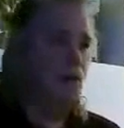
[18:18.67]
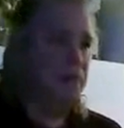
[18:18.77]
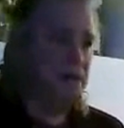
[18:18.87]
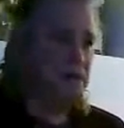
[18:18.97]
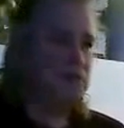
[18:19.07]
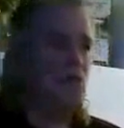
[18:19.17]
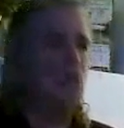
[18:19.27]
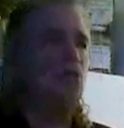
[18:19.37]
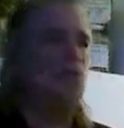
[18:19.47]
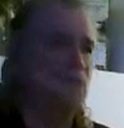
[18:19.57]
obese,
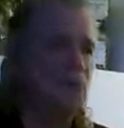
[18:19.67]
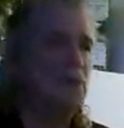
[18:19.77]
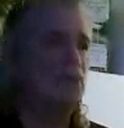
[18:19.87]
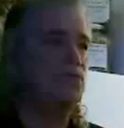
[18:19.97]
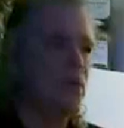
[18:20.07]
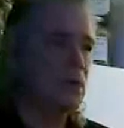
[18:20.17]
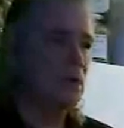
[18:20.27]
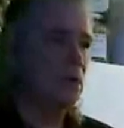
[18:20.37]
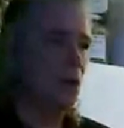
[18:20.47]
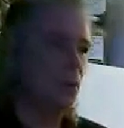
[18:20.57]
really,
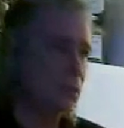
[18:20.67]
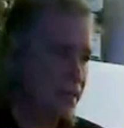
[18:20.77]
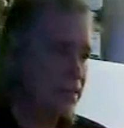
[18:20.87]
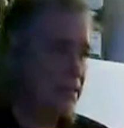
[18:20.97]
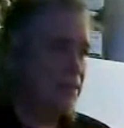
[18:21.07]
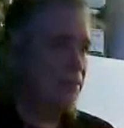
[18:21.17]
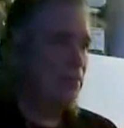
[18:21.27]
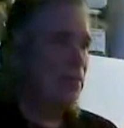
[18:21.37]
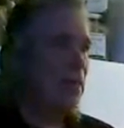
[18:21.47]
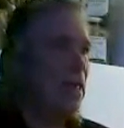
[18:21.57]
really obese.
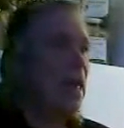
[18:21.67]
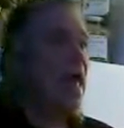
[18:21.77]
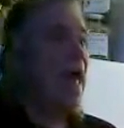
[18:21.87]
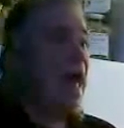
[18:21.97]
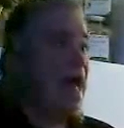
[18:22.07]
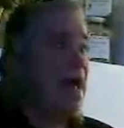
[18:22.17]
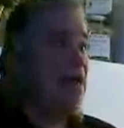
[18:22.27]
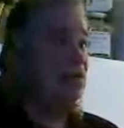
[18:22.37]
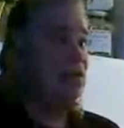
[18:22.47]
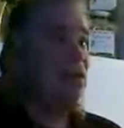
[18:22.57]

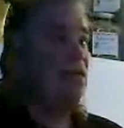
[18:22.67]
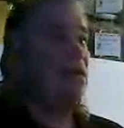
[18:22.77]
And